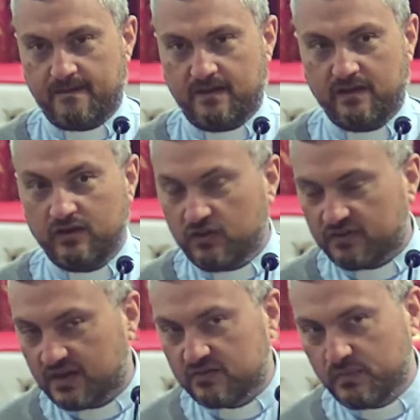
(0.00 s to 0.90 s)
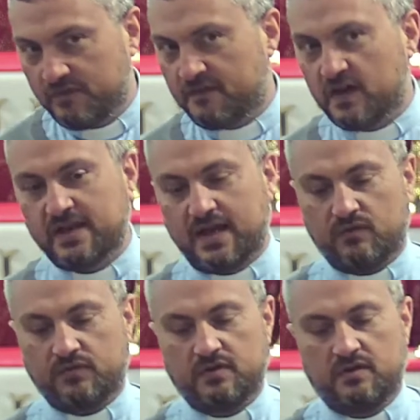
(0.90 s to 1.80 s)
And in this letter, we find
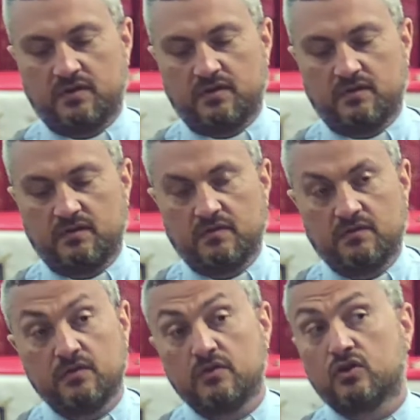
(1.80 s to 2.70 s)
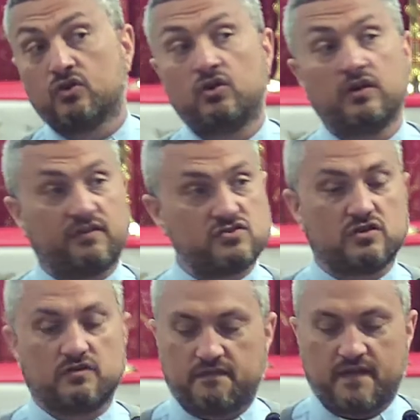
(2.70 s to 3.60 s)
out that the
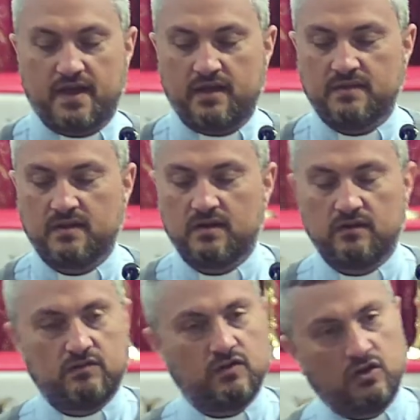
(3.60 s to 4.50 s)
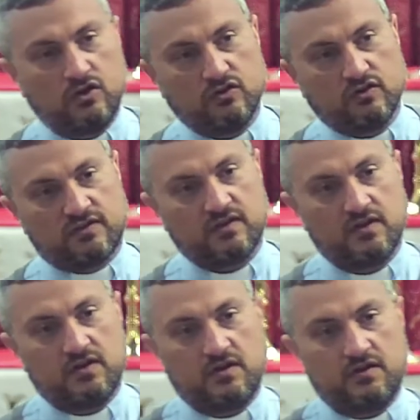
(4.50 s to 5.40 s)
Christian faith turns
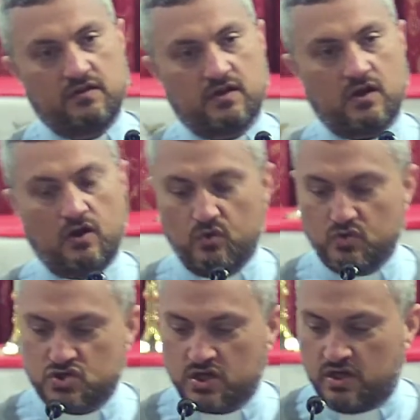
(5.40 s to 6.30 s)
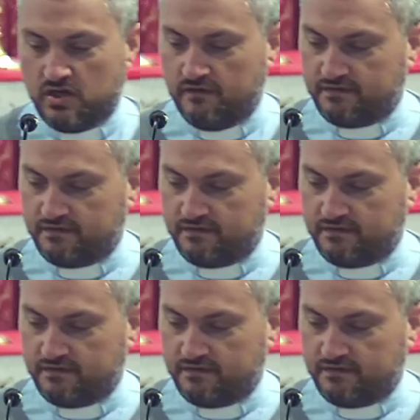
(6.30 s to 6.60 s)
the culture of